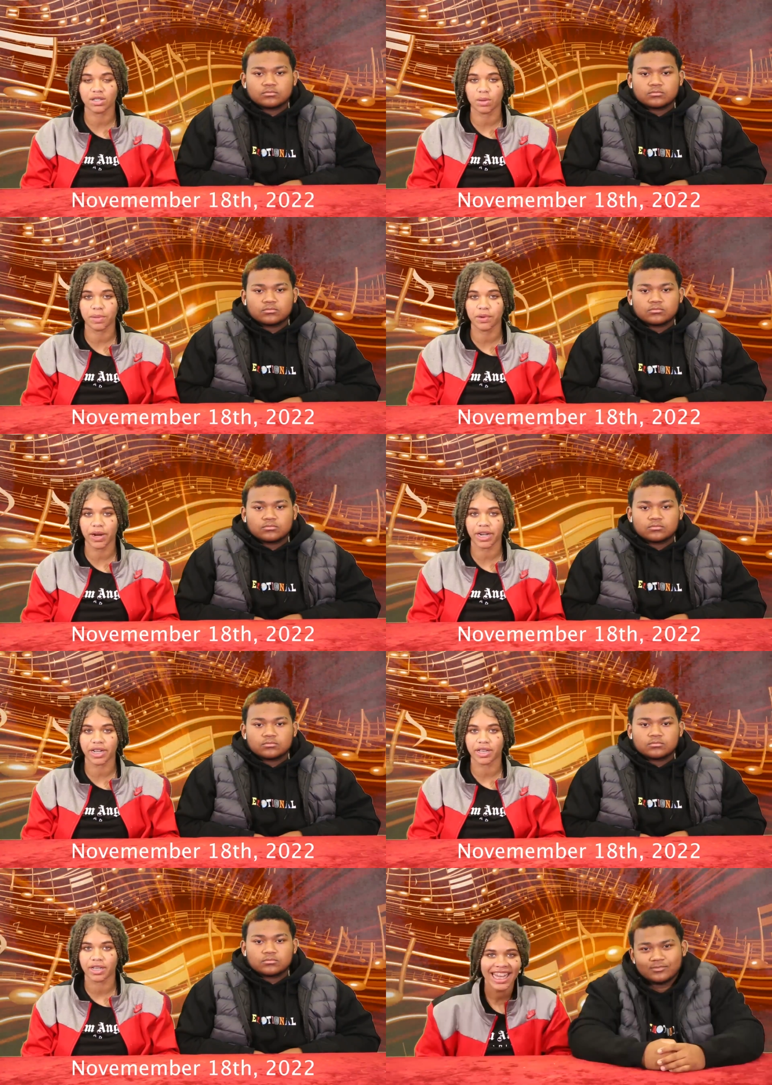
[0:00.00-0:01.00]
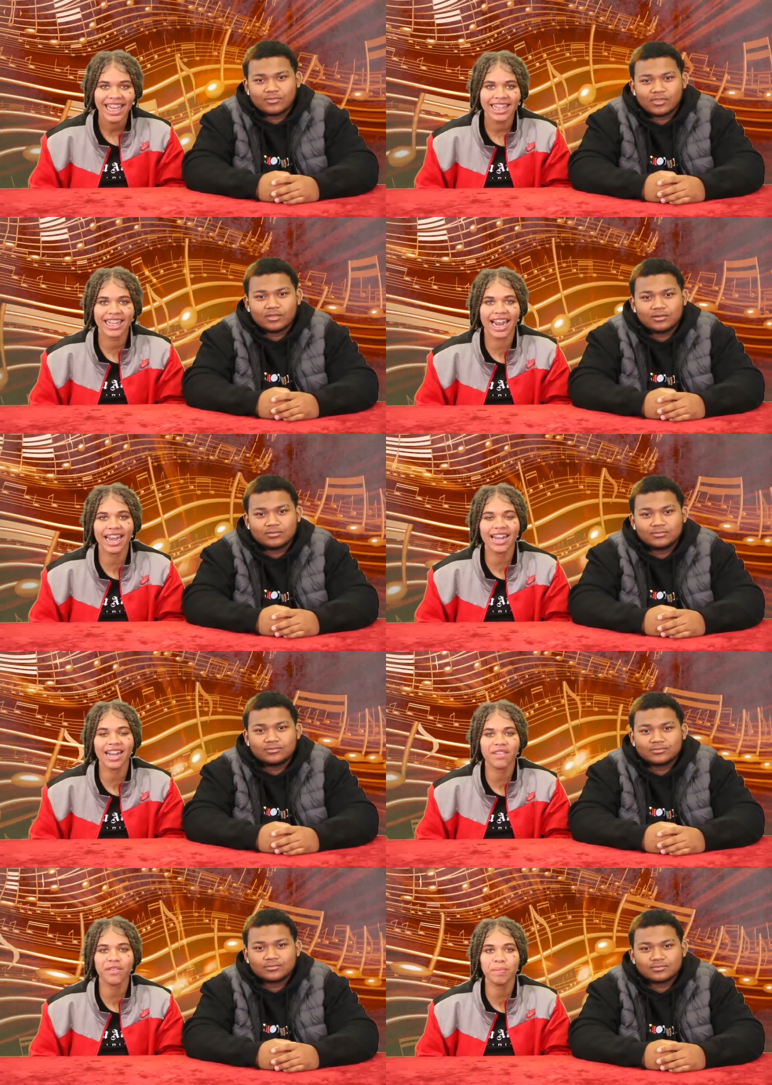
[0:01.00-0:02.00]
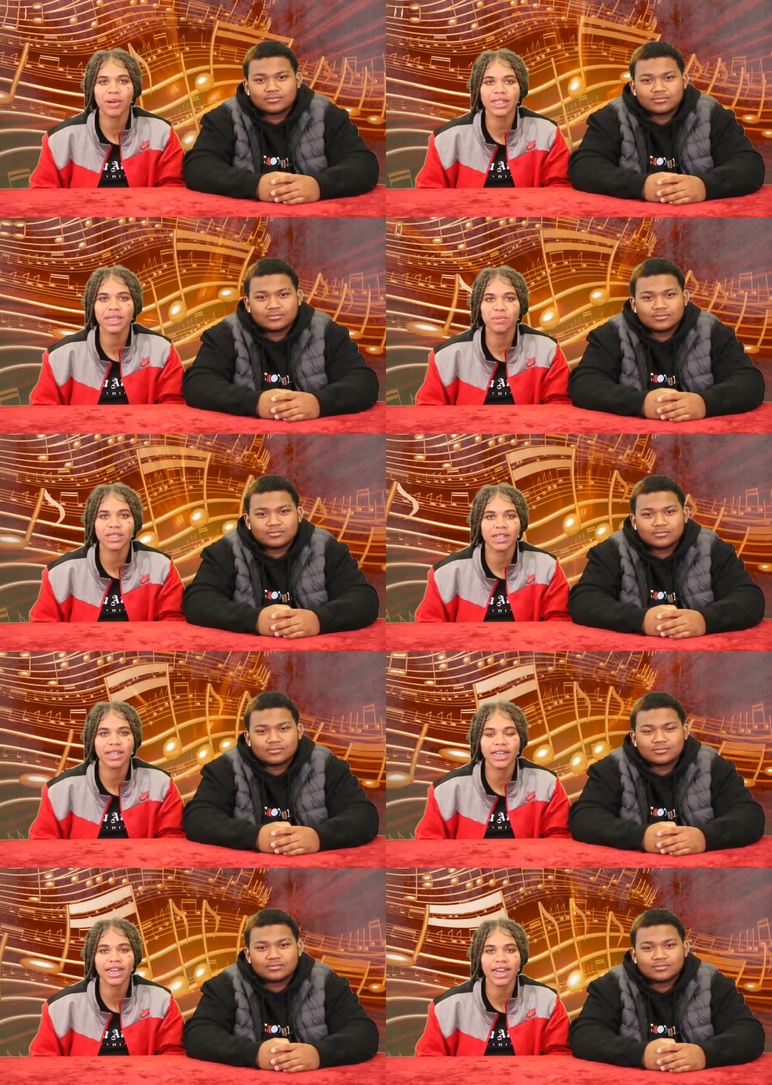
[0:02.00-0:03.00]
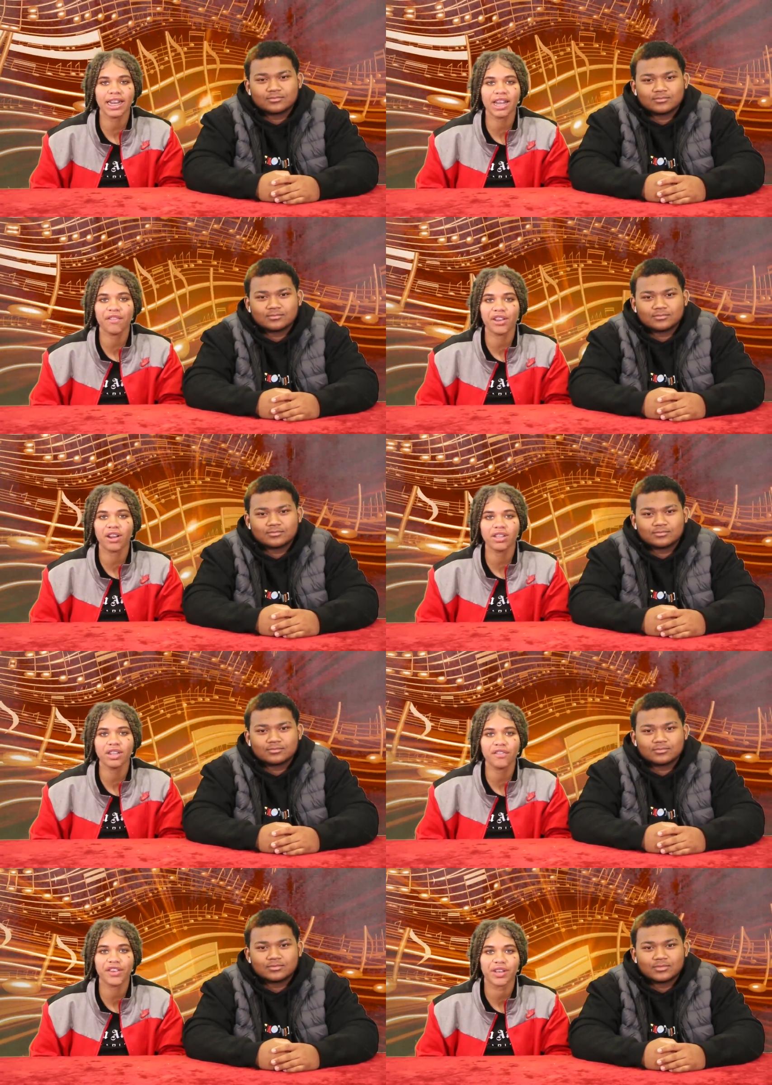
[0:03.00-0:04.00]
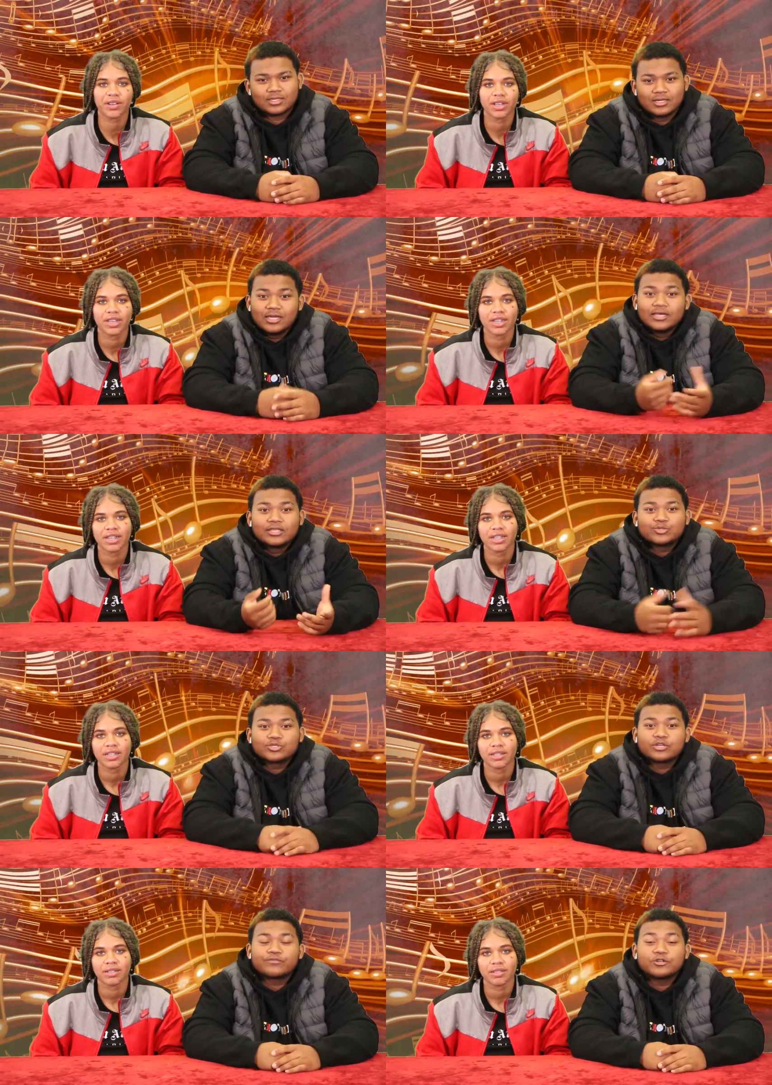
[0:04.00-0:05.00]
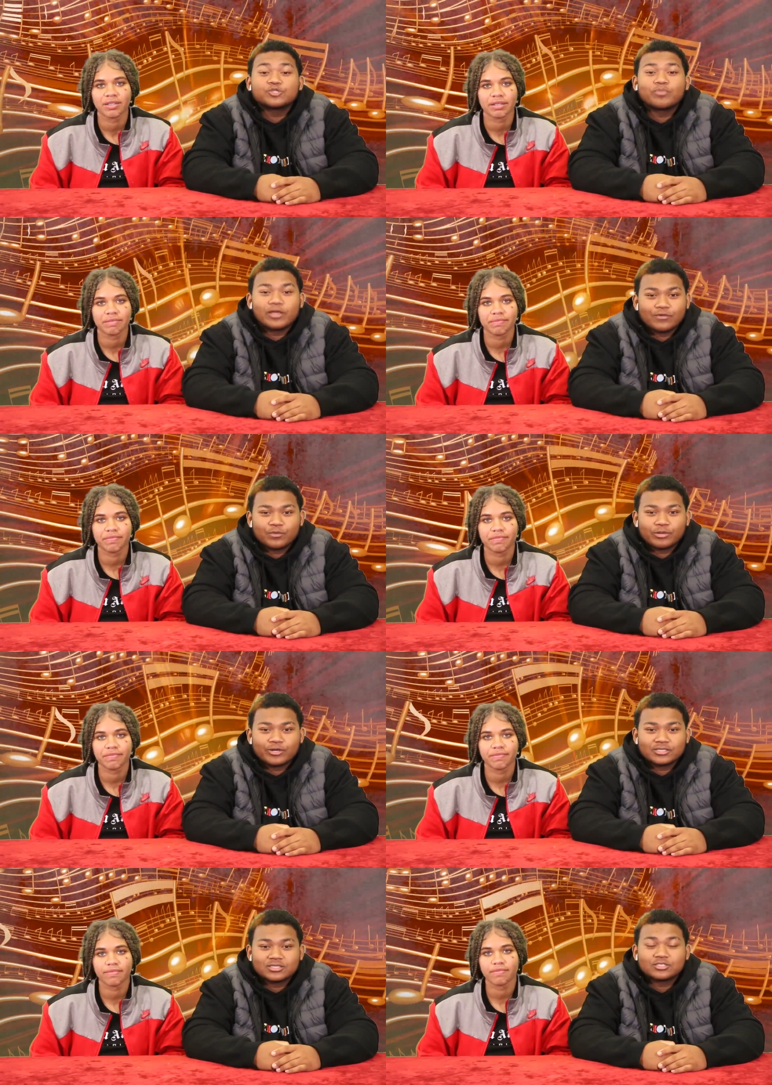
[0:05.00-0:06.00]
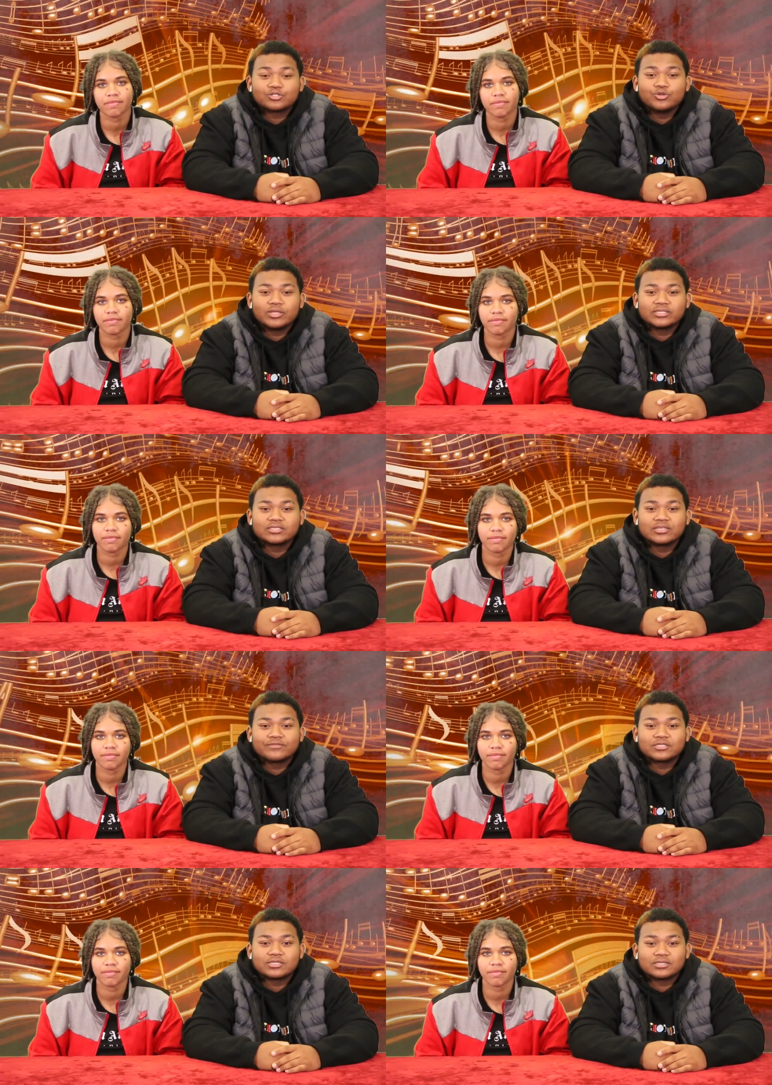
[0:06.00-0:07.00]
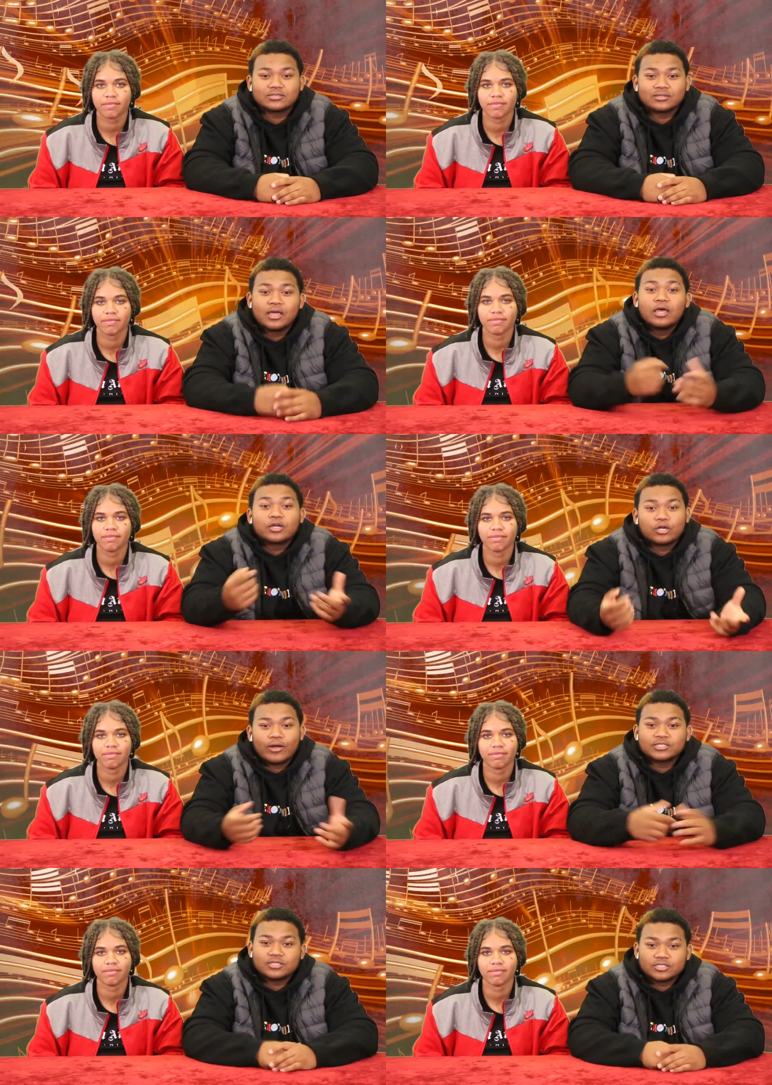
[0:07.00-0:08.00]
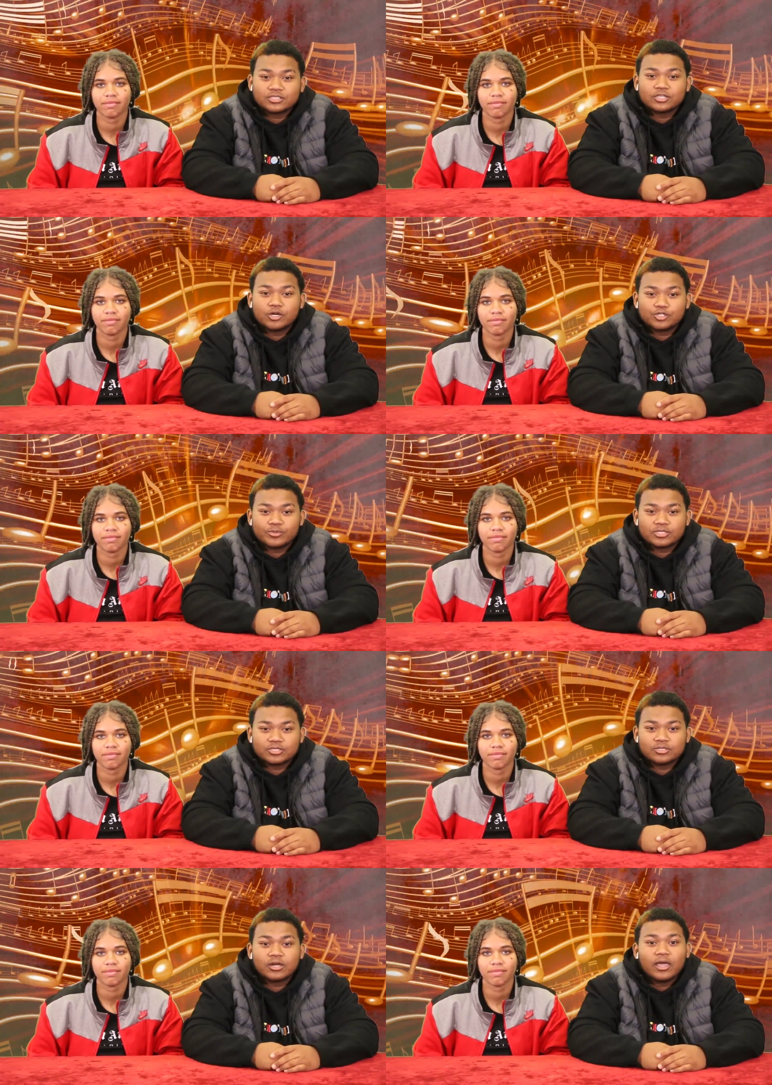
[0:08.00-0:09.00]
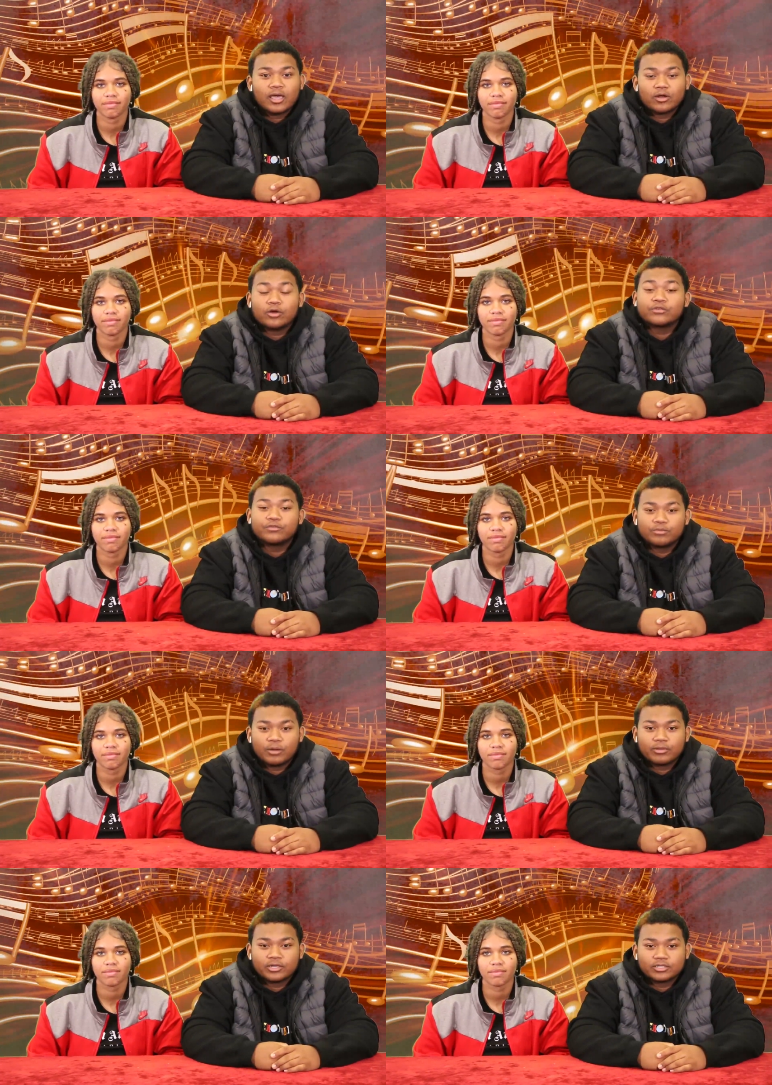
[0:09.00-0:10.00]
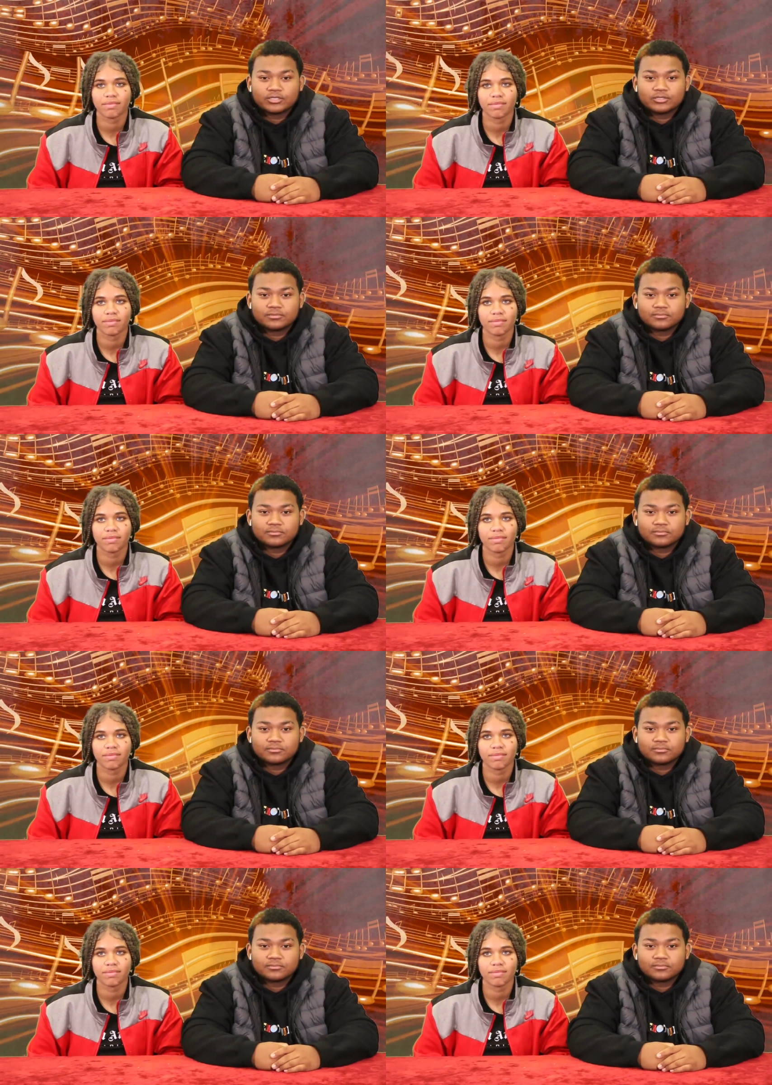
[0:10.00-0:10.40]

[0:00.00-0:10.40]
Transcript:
Speaker 1: so be ready. The Nighthawk football team went to Lincoln and left it all on the field.
Speaker 2: This was their first playoff appearance since 2017. Congratulations to Coach Spencer and all the football players.